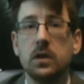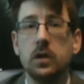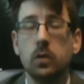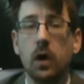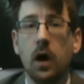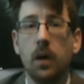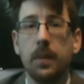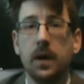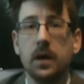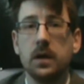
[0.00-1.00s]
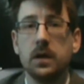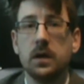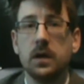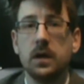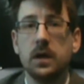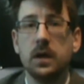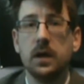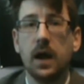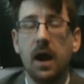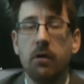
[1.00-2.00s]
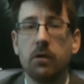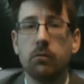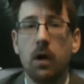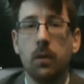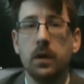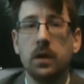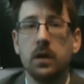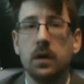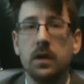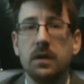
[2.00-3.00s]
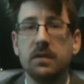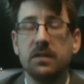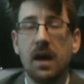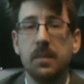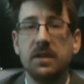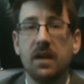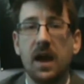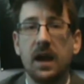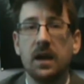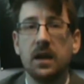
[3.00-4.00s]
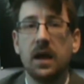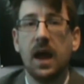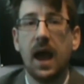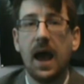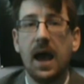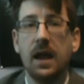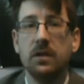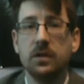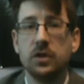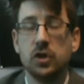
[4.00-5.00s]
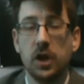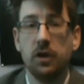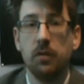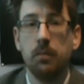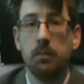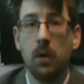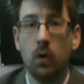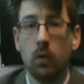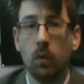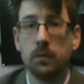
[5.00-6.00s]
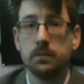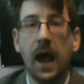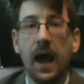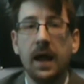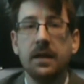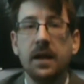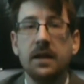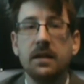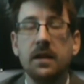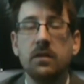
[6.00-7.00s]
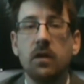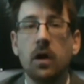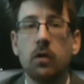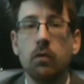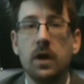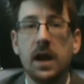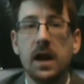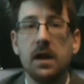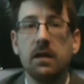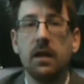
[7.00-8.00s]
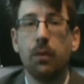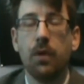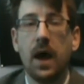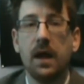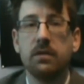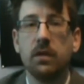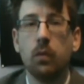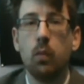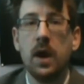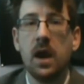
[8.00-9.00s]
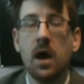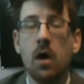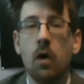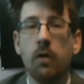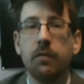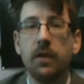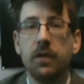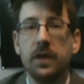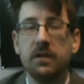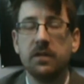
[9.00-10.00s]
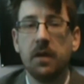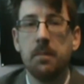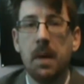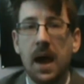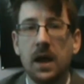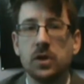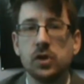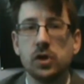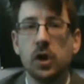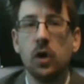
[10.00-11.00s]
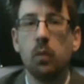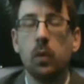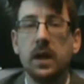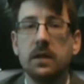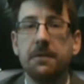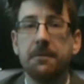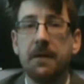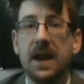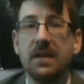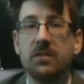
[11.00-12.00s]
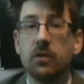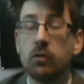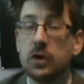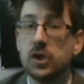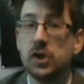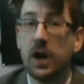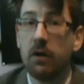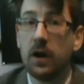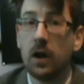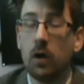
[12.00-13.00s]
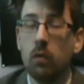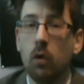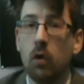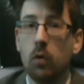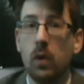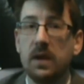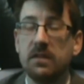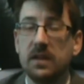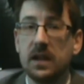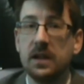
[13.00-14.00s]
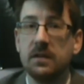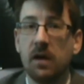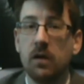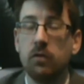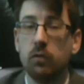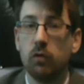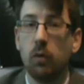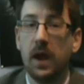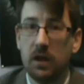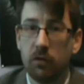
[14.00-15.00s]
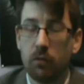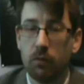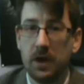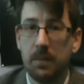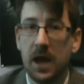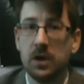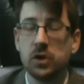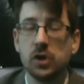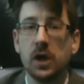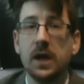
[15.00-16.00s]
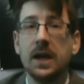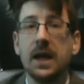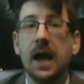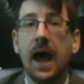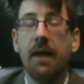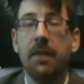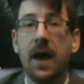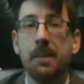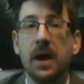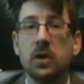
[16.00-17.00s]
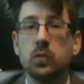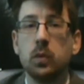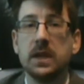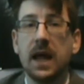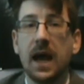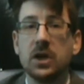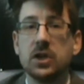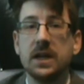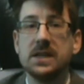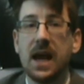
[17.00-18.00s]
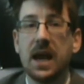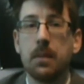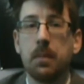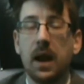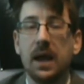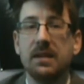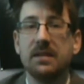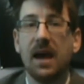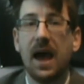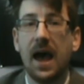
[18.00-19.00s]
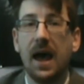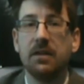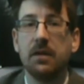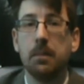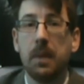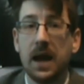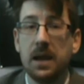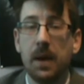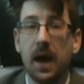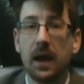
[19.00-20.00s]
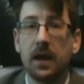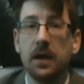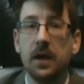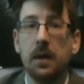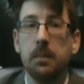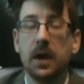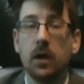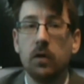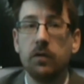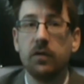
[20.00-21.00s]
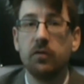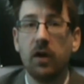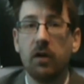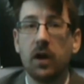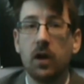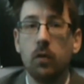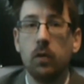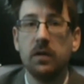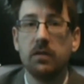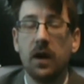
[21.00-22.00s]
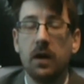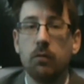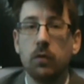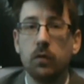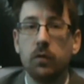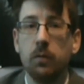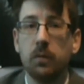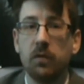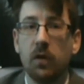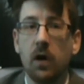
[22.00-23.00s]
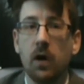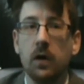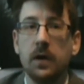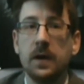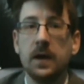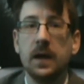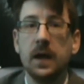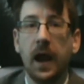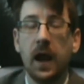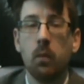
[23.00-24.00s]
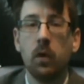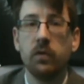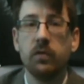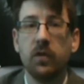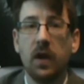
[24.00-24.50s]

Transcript: Luke Harper, Eric Rowan, Sami Zayn, and Jinder Mahal. And it is agreed that the winner of this match will face Chris Jericho, who is still entitled to his rematch. And that match will actually take place at Payback. Because Jericho is a Raw superstar, he wants